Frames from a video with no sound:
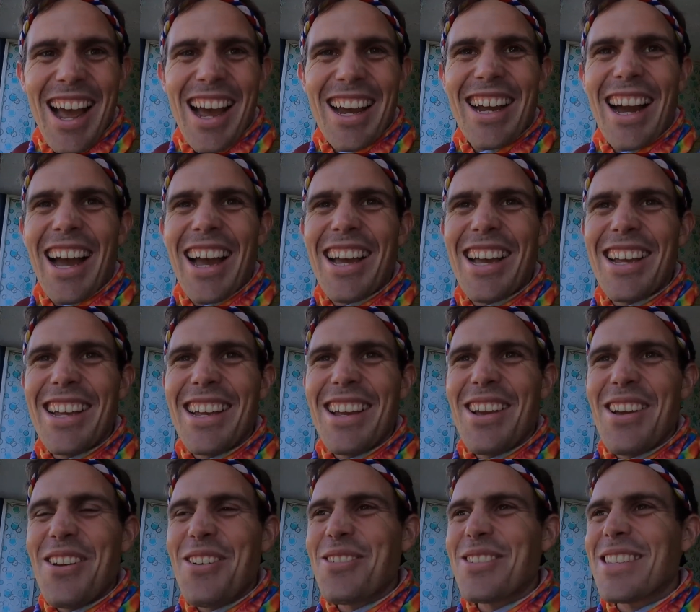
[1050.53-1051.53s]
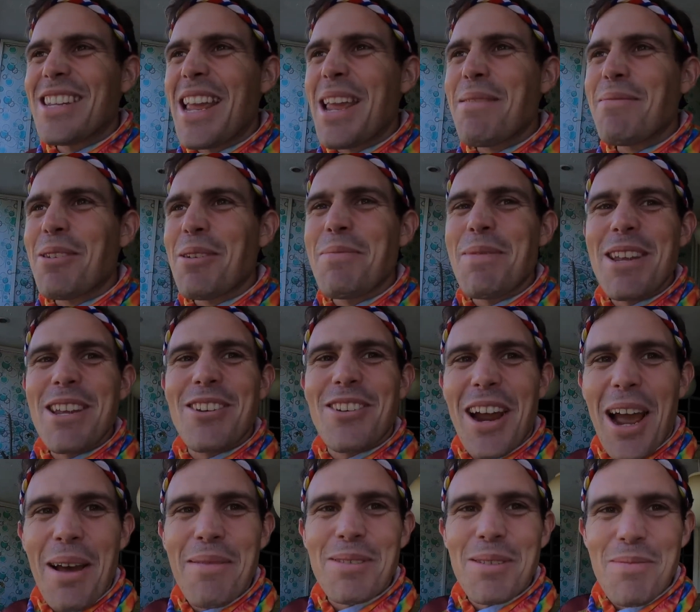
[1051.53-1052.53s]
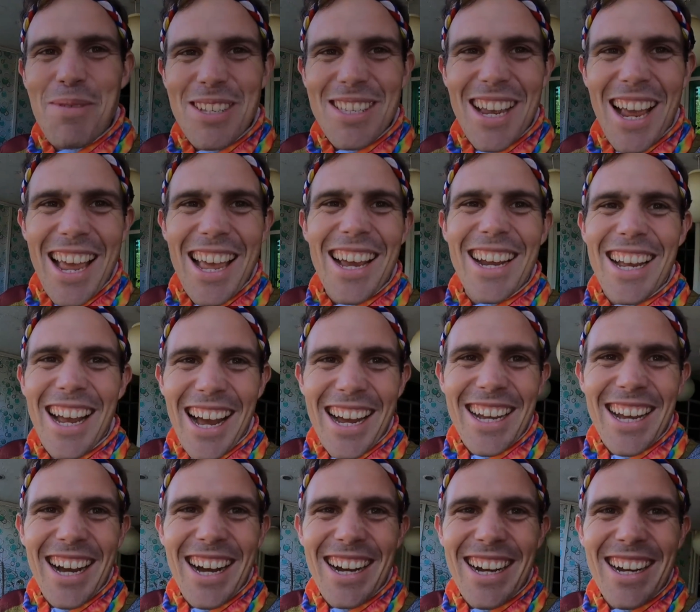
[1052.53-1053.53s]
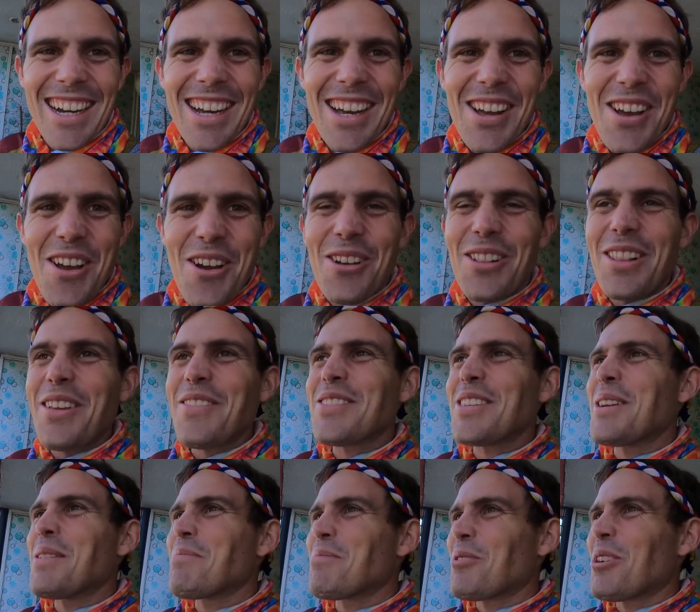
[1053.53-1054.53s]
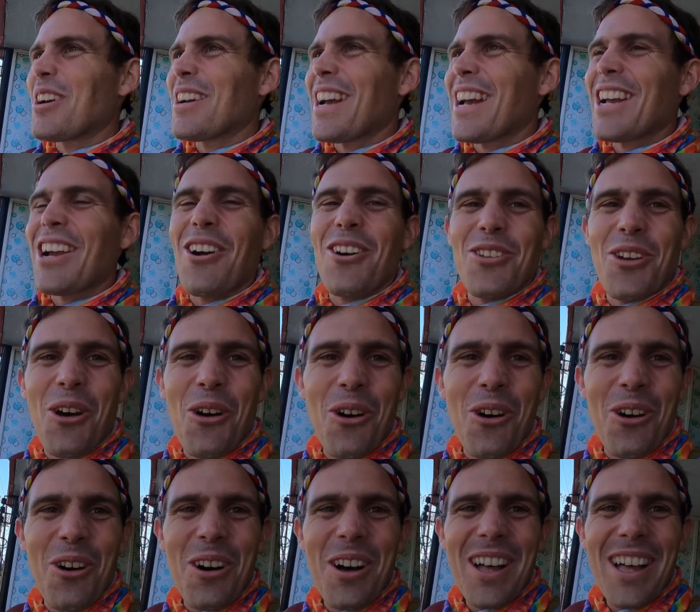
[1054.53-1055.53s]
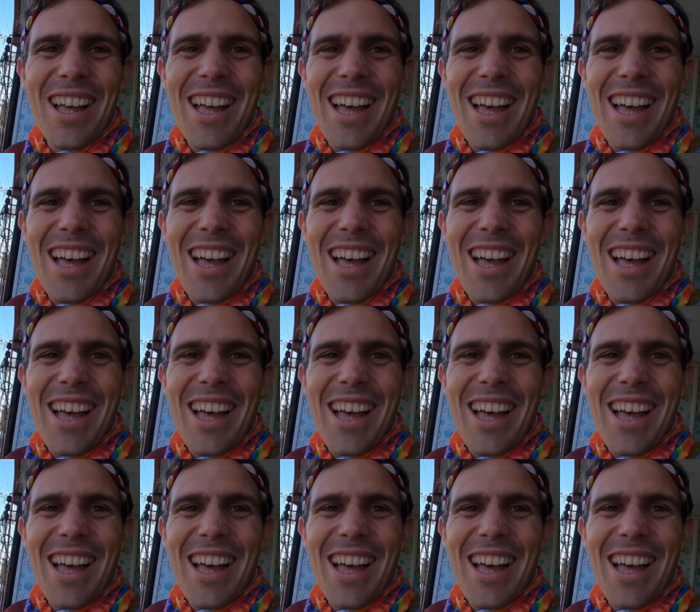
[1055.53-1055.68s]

A guy whose name could mean crabs in Bisaya, Kagang, who lives in a barangay called hole.